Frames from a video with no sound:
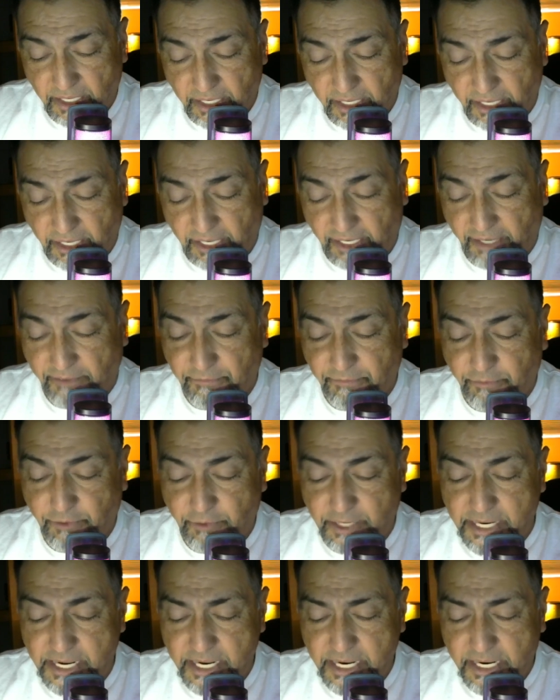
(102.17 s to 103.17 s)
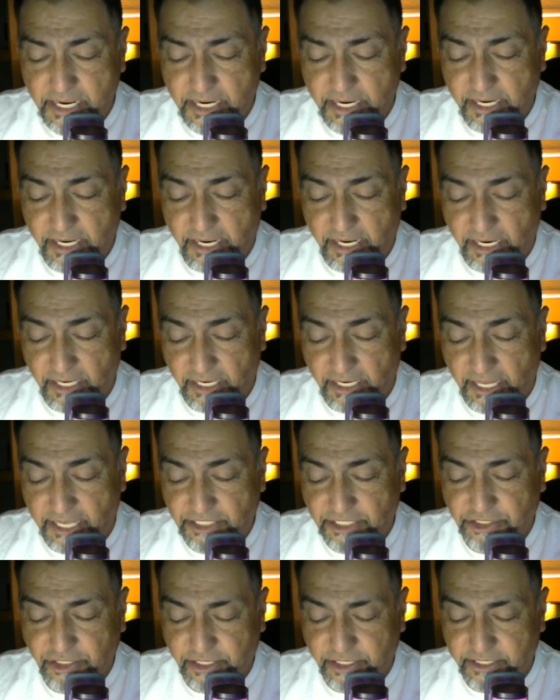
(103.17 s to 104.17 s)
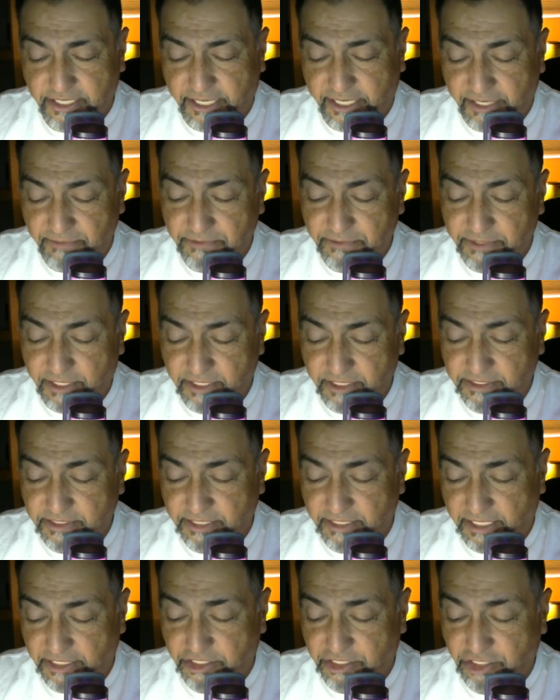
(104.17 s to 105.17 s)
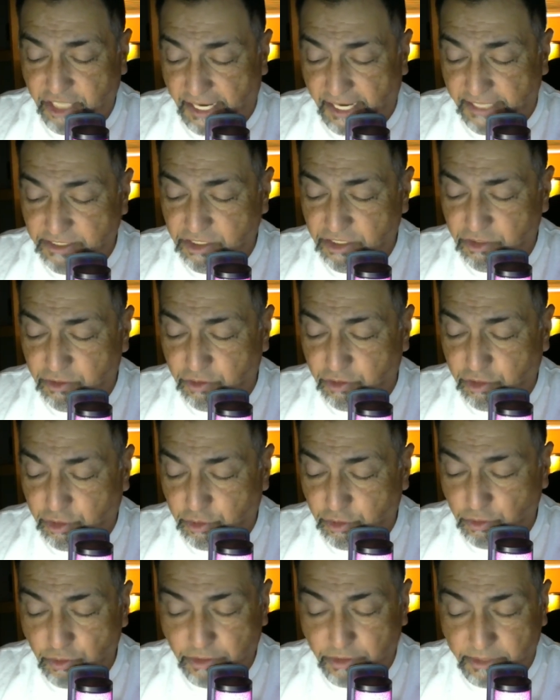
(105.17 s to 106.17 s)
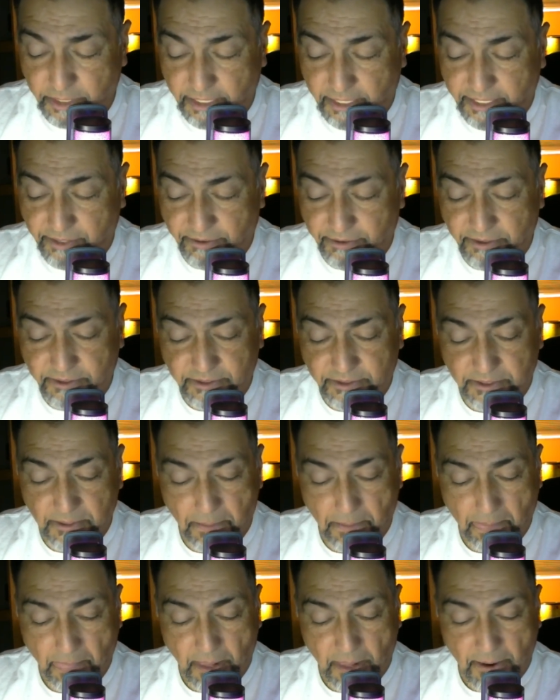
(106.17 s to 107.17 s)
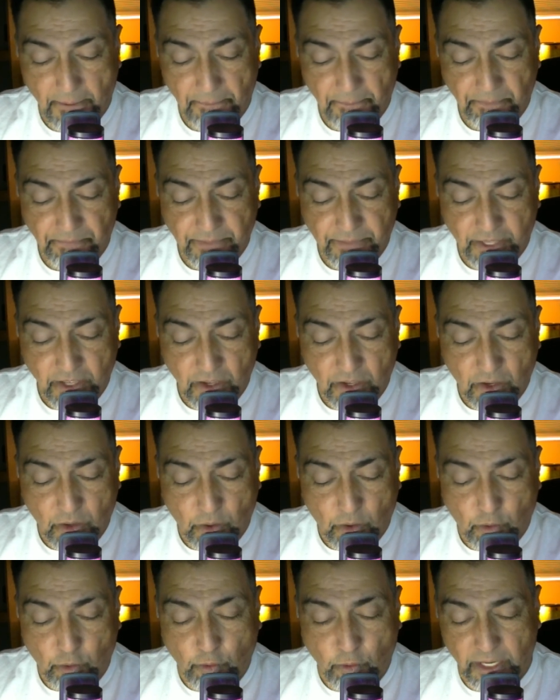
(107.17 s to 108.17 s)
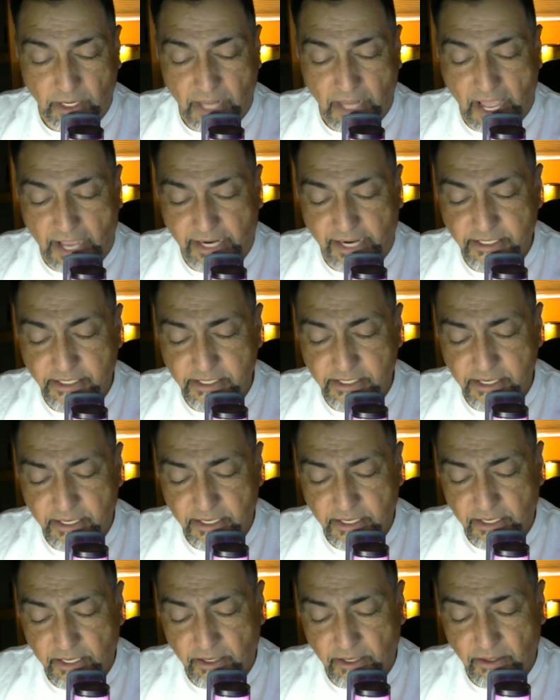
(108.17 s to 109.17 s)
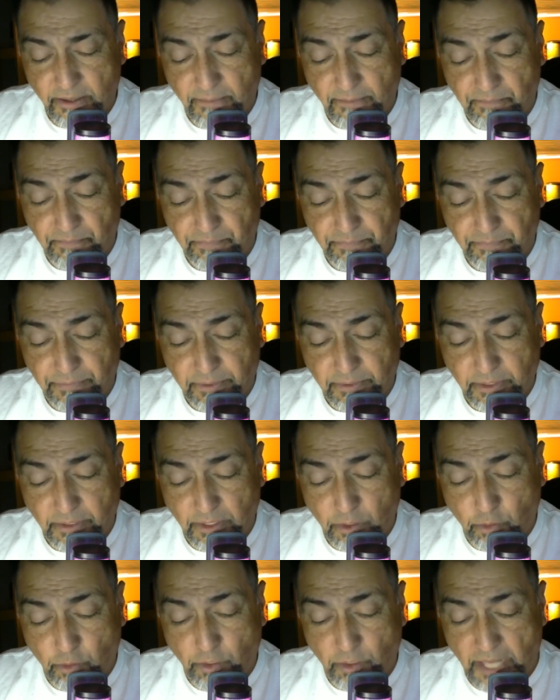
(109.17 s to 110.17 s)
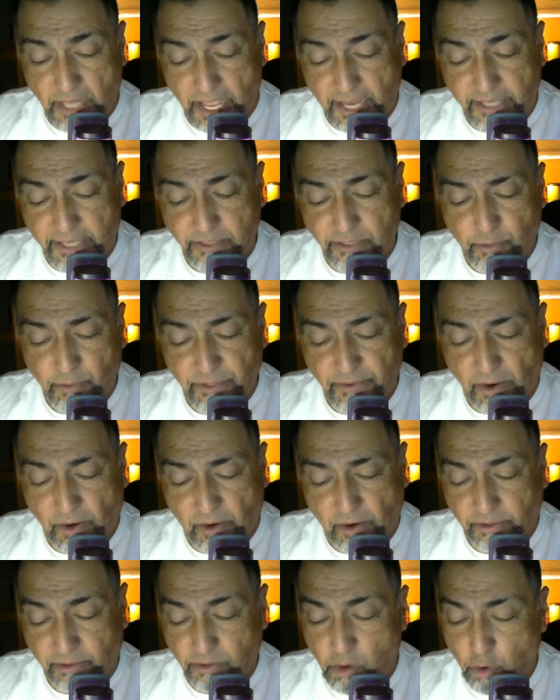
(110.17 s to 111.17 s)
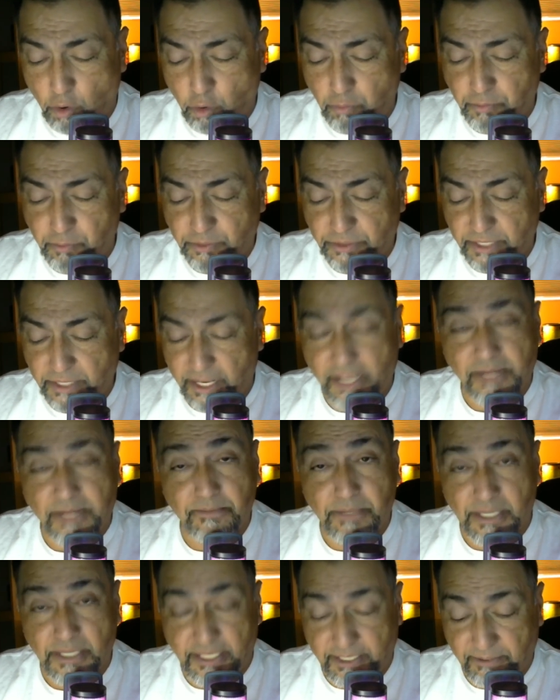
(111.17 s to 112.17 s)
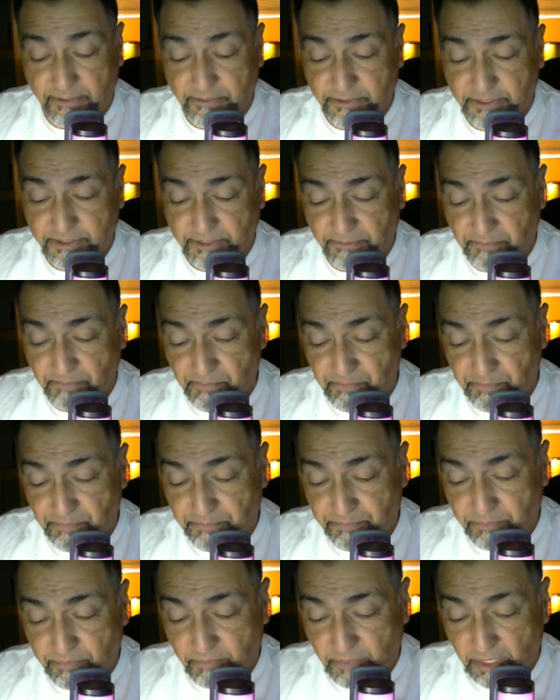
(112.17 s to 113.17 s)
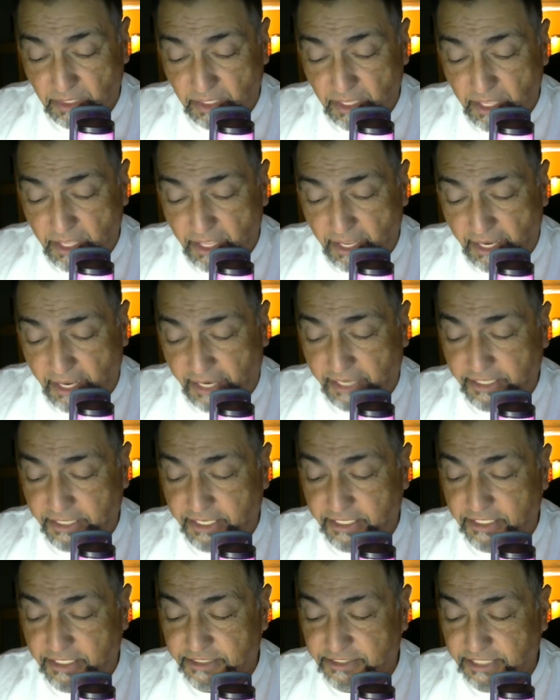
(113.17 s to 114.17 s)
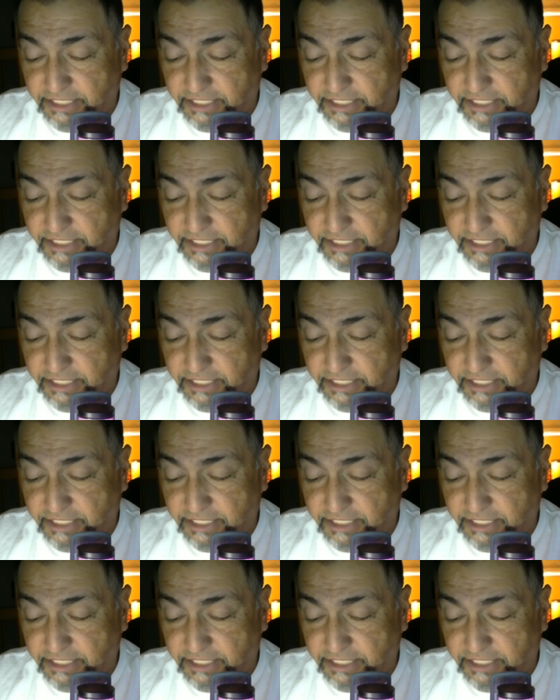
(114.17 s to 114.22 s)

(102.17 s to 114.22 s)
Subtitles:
Every election gives us a chance to choose leaders who align with our hopes and beliefs. And it's